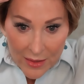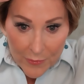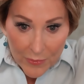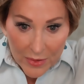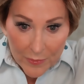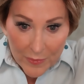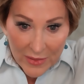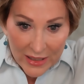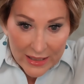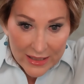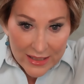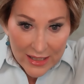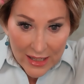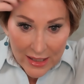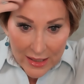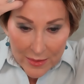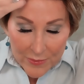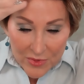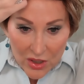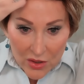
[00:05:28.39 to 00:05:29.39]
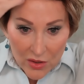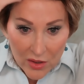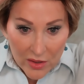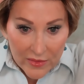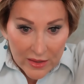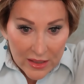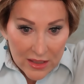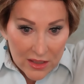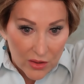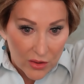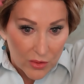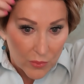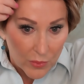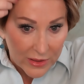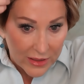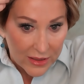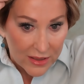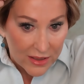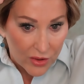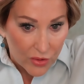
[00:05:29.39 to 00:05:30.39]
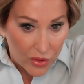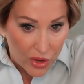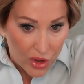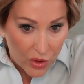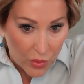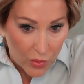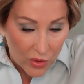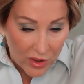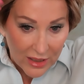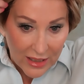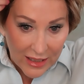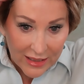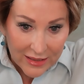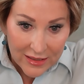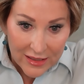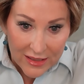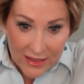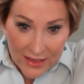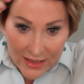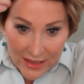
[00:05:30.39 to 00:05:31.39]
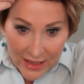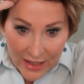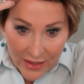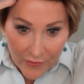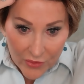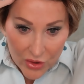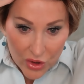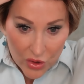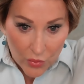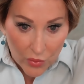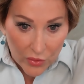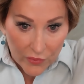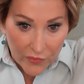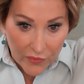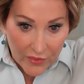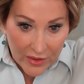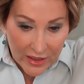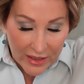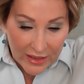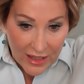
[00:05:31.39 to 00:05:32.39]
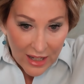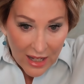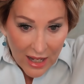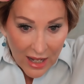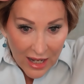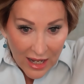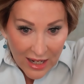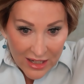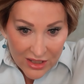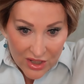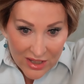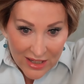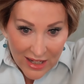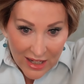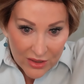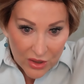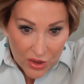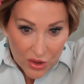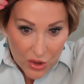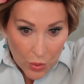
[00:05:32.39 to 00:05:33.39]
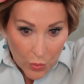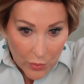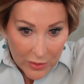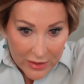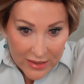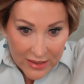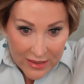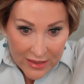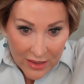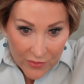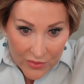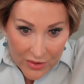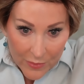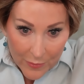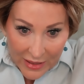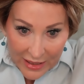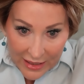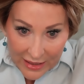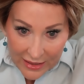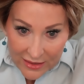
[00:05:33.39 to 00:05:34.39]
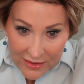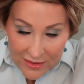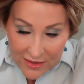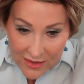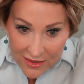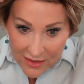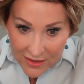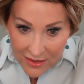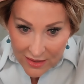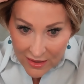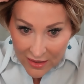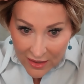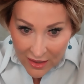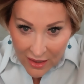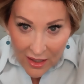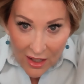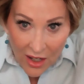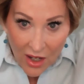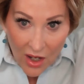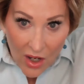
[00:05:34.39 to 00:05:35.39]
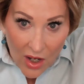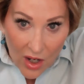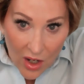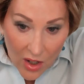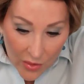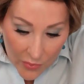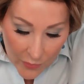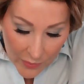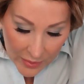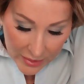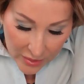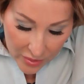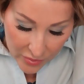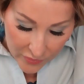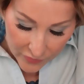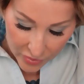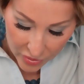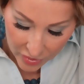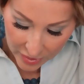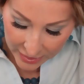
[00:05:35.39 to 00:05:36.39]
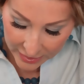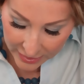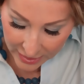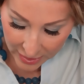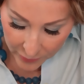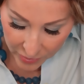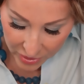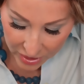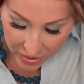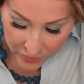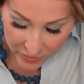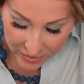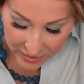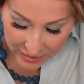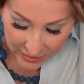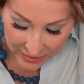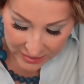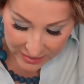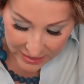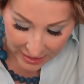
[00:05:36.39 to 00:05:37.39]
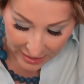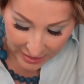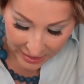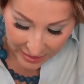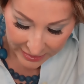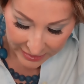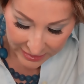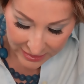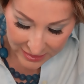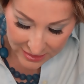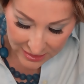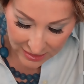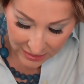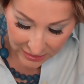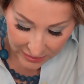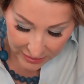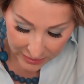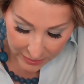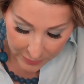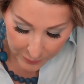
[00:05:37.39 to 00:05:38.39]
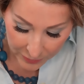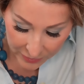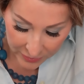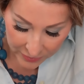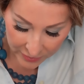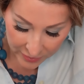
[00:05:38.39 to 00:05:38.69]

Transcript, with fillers: But many times on these little wigs that are short like this and have a short front, I just like to twist those bangs all the way over and I will use the tiniest clip